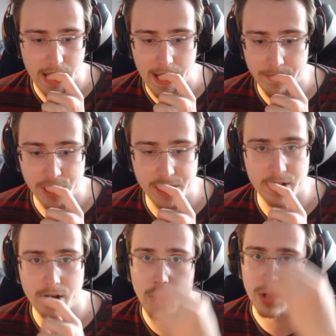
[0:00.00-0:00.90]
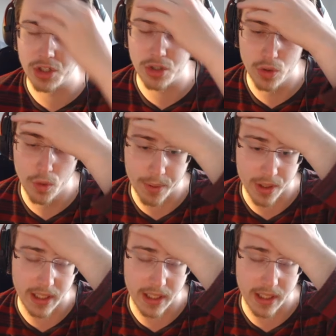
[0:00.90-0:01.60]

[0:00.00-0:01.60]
I, am just gonna go a super.